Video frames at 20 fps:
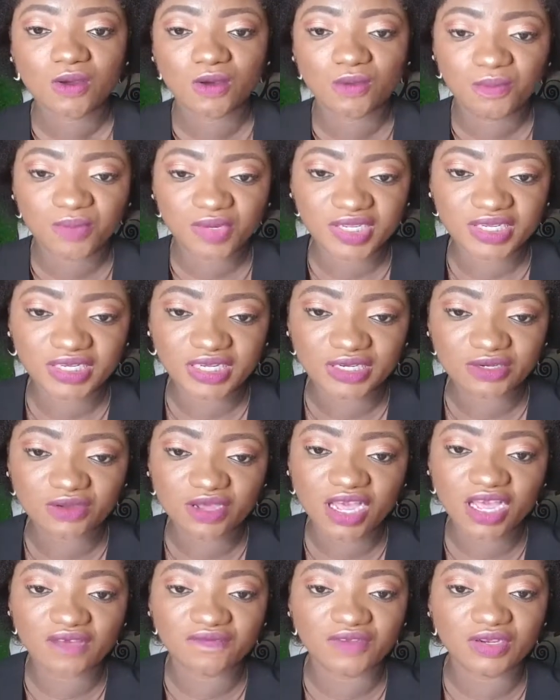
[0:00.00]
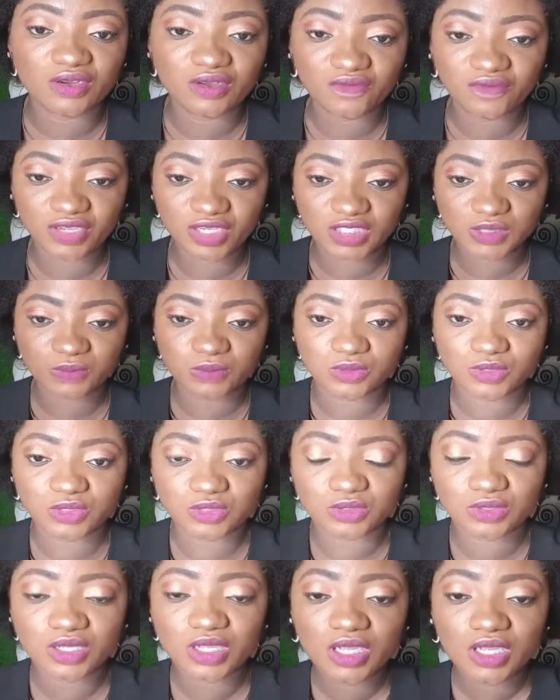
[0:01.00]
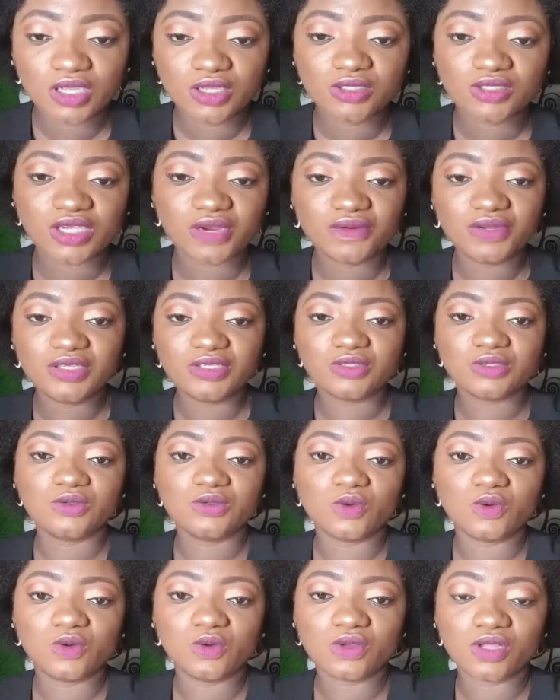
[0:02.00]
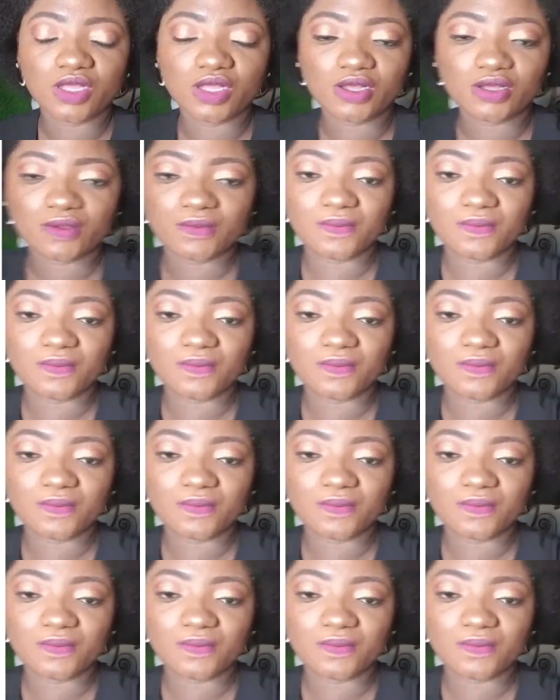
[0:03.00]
complain they don't have enough exposure. So I really don't know